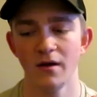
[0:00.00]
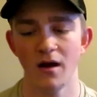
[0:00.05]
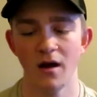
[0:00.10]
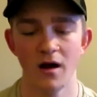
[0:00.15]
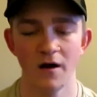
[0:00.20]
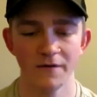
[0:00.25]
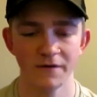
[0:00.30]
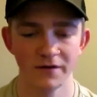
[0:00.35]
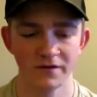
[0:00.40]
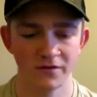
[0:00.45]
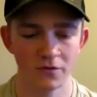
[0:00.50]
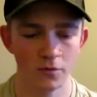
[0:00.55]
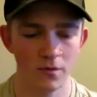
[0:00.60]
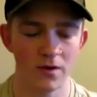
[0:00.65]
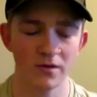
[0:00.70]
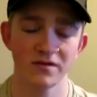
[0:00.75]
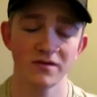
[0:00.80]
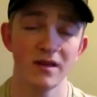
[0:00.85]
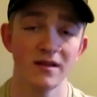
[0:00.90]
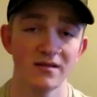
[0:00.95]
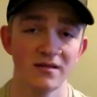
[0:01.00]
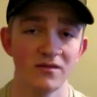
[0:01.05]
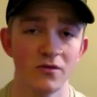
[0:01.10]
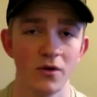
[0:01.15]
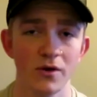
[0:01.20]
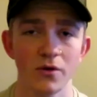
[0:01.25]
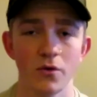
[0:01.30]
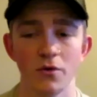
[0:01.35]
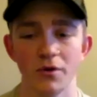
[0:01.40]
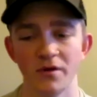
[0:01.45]
After Stormzy, well, listen, this is
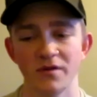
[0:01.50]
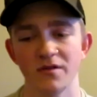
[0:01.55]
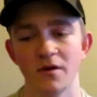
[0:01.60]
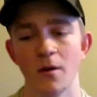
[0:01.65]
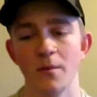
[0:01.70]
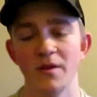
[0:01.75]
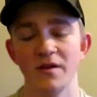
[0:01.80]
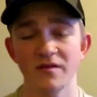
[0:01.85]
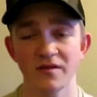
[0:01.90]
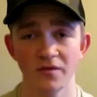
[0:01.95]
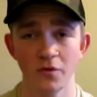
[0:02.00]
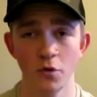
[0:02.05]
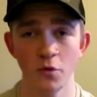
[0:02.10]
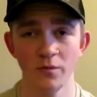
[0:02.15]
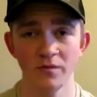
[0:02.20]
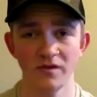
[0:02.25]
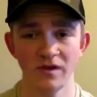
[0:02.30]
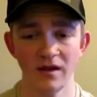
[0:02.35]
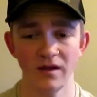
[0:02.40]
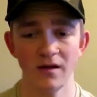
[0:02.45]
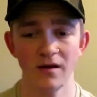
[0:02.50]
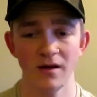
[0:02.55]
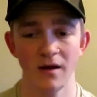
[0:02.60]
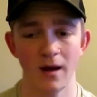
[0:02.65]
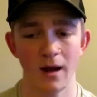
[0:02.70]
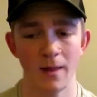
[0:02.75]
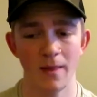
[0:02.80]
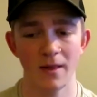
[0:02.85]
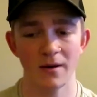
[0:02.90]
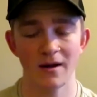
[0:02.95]
not in order, so I'll be Stormzy,
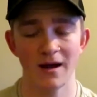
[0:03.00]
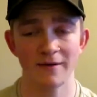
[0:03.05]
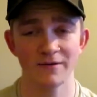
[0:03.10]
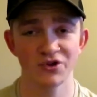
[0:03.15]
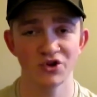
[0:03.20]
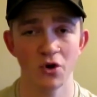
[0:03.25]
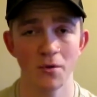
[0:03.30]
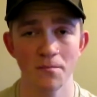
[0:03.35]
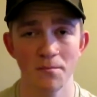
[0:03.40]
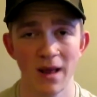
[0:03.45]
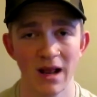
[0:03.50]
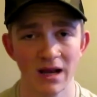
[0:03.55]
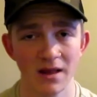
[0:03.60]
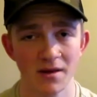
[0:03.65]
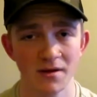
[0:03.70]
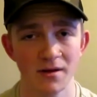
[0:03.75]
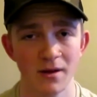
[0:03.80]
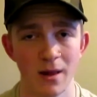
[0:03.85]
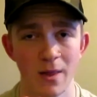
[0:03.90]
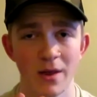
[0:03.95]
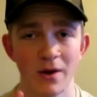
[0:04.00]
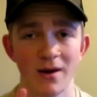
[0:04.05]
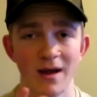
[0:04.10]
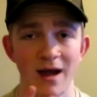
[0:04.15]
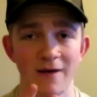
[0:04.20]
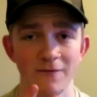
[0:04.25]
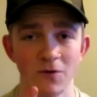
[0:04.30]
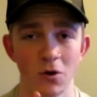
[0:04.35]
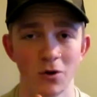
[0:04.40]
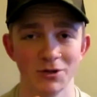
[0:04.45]
and then I have John Bellion, and then I
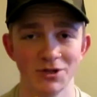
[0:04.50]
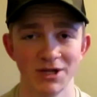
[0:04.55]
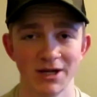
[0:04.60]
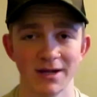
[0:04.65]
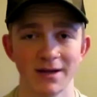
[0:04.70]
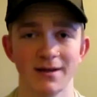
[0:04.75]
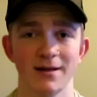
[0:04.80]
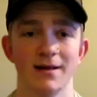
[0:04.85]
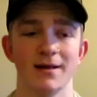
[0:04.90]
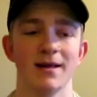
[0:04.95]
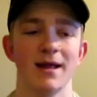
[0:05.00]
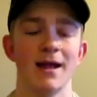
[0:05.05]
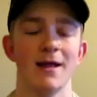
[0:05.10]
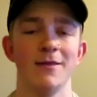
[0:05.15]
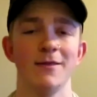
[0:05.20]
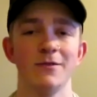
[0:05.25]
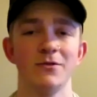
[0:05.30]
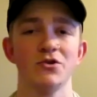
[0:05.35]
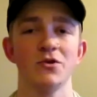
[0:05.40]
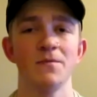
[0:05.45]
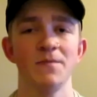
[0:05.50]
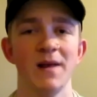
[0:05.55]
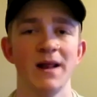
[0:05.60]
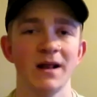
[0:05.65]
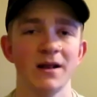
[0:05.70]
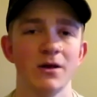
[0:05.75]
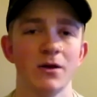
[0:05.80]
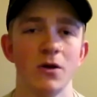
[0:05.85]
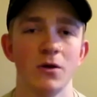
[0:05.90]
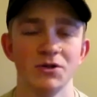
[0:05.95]
have Logic, okay, and John
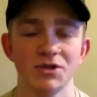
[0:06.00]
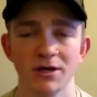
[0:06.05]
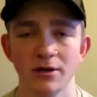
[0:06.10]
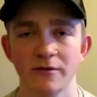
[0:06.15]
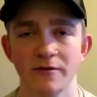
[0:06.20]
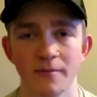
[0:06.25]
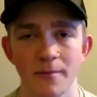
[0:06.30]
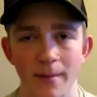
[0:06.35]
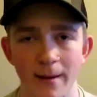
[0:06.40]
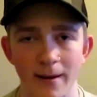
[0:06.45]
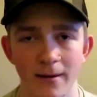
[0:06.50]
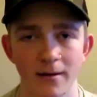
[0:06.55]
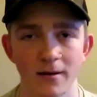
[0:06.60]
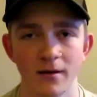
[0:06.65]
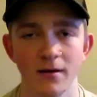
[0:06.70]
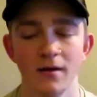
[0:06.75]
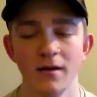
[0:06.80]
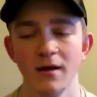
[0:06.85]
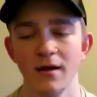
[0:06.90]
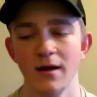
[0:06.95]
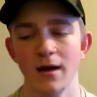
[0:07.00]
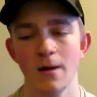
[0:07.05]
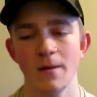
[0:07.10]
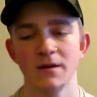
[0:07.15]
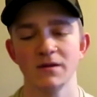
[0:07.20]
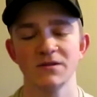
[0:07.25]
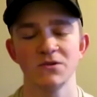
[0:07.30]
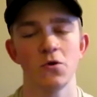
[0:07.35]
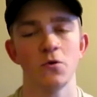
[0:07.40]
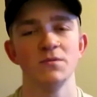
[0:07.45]
Bellion and Logic are from America, and
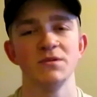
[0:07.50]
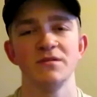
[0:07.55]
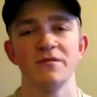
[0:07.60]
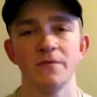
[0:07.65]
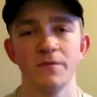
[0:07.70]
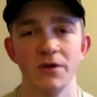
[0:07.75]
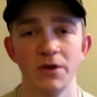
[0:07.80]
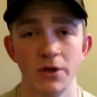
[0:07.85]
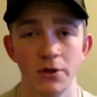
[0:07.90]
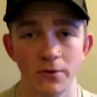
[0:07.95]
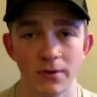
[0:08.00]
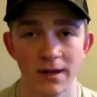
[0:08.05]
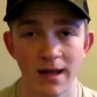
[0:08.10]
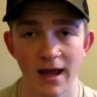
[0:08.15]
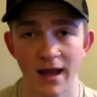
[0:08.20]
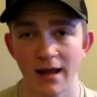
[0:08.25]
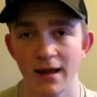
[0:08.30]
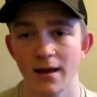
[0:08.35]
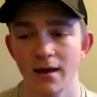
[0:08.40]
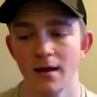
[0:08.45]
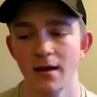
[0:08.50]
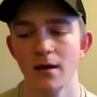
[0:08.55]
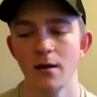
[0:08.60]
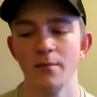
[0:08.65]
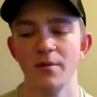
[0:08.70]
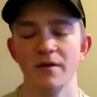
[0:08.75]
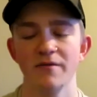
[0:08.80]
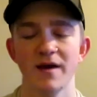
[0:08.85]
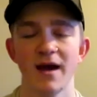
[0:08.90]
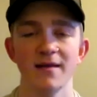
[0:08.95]
then Stormzy's from the UK.
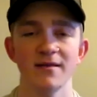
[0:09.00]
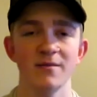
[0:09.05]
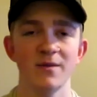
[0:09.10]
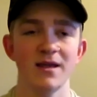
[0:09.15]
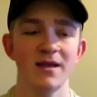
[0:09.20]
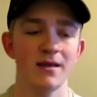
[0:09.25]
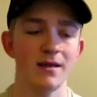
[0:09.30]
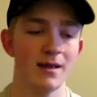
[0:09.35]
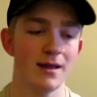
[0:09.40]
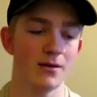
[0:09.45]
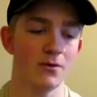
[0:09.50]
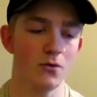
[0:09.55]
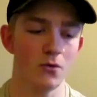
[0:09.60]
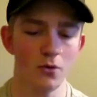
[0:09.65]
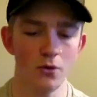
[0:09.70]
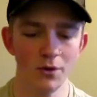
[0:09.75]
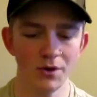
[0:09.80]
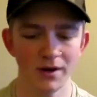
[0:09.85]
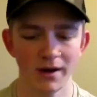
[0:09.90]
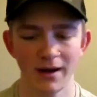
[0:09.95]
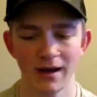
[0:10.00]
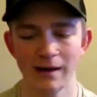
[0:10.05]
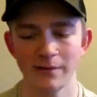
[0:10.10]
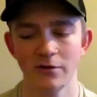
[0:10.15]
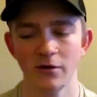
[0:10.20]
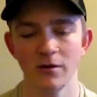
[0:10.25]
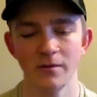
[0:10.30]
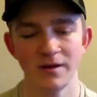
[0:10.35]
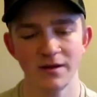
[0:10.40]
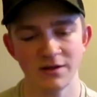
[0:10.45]
But if it had to be in order, it'd
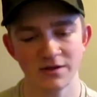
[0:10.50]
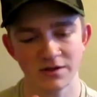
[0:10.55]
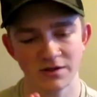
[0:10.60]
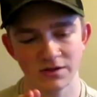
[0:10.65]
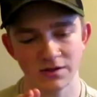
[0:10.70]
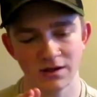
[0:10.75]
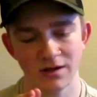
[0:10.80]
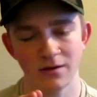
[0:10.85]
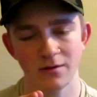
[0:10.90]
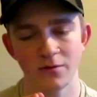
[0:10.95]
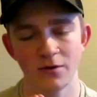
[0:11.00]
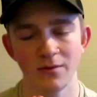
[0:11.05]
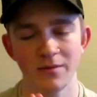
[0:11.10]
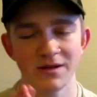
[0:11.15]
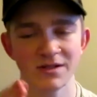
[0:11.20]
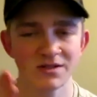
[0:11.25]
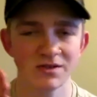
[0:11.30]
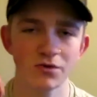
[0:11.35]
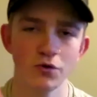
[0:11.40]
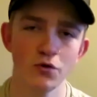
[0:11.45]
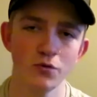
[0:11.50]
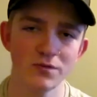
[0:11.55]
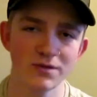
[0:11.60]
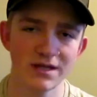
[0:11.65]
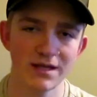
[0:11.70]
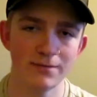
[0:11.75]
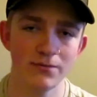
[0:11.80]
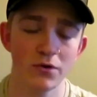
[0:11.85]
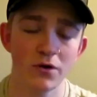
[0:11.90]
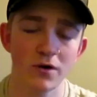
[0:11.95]
probably be
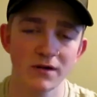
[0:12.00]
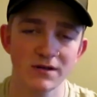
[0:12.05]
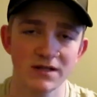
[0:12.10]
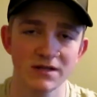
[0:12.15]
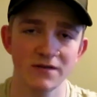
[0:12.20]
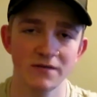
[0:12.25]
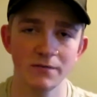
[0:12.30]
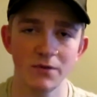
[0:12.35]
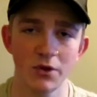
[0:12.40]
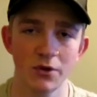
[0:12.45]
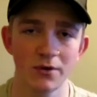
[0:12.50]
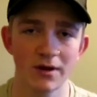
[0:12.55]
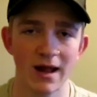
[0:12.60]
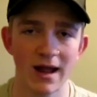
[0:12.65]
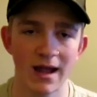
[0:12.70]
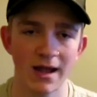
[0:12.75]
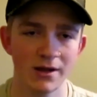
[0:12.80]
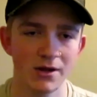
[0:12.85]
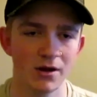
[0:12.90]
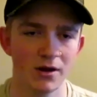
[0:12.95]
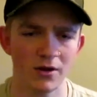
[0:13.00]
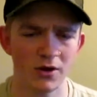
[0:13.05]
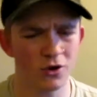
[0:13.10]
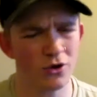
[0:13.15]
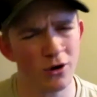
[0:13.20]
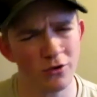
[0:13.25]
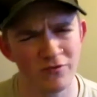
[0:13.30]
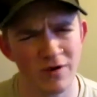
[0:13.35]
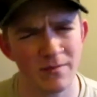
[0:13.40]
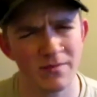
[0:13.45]
Stormzy, because he's from the UK, and, you know, you've
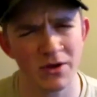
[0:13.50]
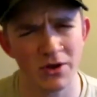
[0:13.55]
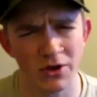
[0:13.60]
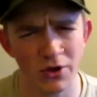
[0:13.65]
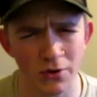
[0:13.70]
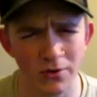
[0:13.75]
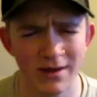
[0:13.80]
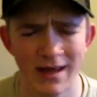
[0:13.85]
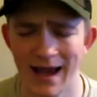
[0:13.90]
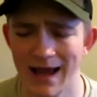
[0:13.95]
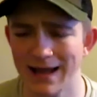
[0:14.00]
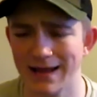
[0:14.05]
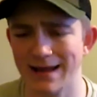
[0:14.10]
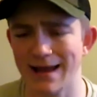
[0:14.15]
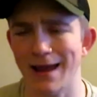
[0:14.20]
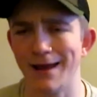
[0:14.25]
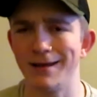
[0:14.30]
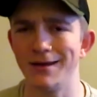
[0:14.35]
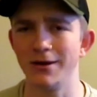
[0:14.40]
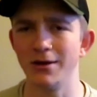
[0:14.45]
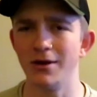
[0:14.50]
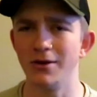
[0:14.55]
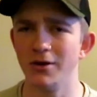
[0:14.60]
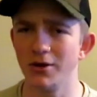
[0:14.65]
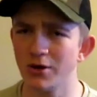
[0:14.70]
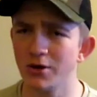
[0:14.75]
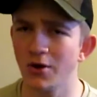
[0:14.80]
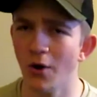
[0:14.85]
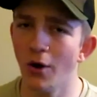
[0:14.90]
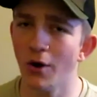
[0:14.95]
got to rep your UK gang,
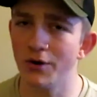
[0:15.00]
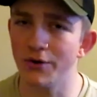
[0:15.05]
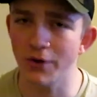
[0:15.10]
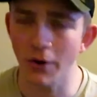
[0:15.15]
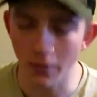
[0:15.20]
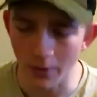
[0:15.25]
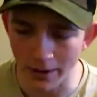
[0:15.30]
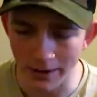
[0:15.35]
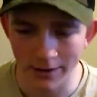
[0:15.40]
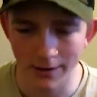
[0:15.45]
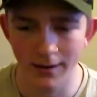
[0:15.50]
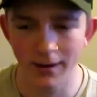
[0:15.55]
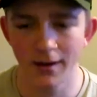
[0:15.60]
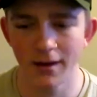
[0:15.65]
you've got to do it.